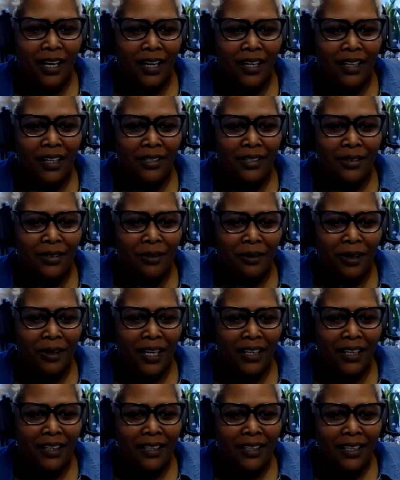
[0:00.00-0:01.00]
That is
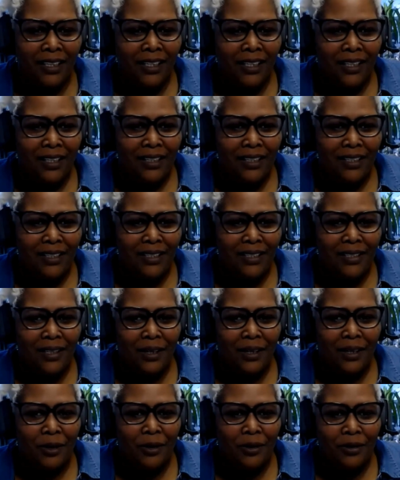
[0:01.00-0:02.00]
great.
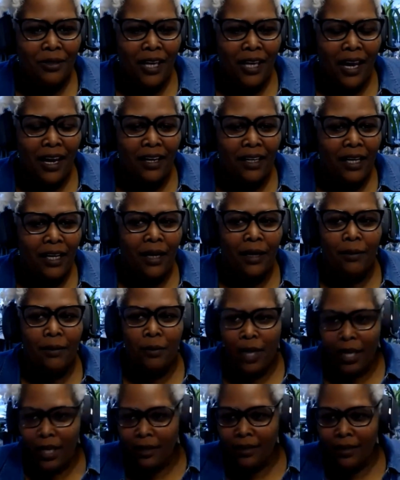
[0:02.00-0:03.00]
So yeah,
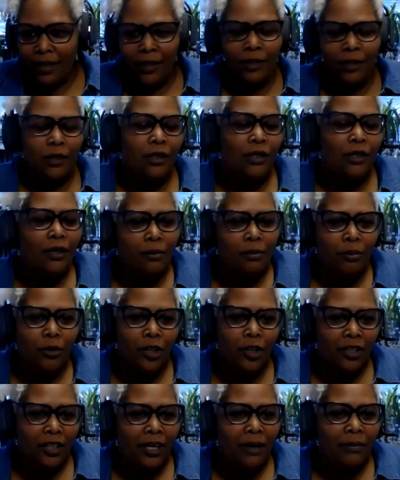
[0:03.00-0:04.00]
and the
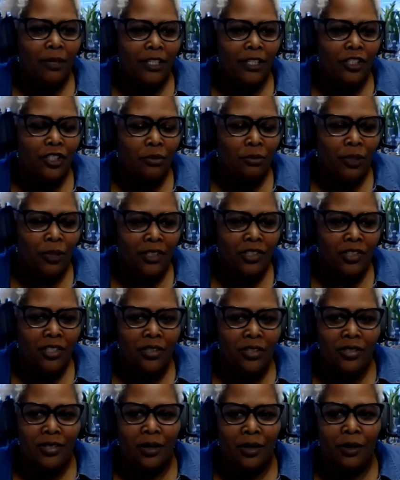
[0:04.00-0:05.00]
book club that you
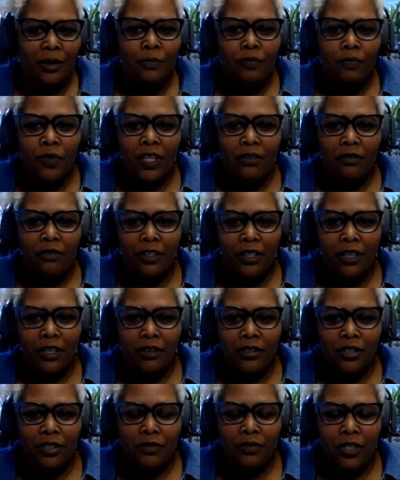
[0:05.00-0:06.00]
mentioned. So for
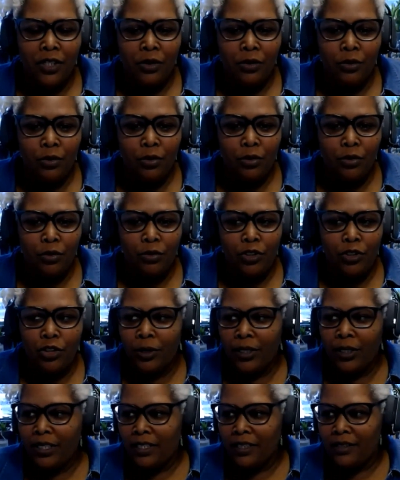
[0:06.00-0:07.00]
those of you who
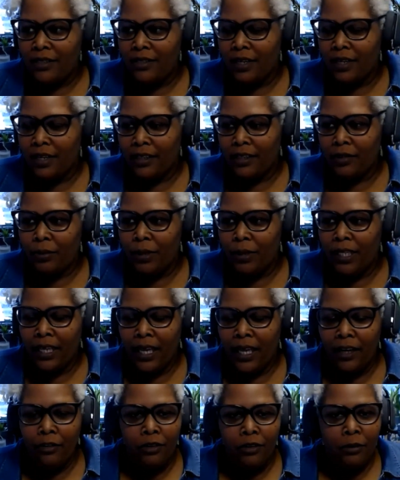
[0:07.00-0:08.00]
joined us a little bit
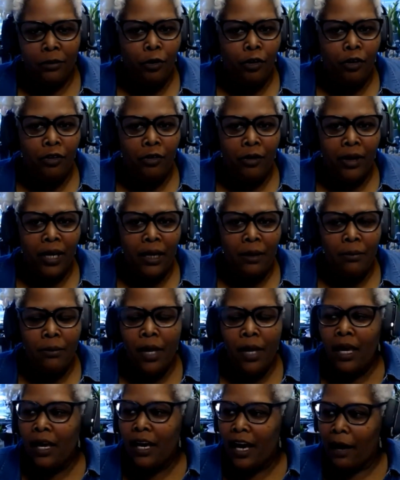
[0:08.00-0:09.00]
later in the
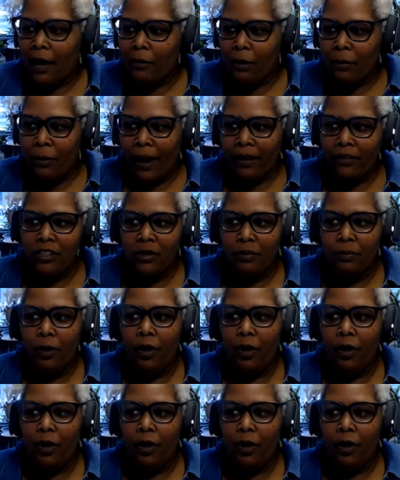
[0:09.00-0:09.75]
program, I'm about to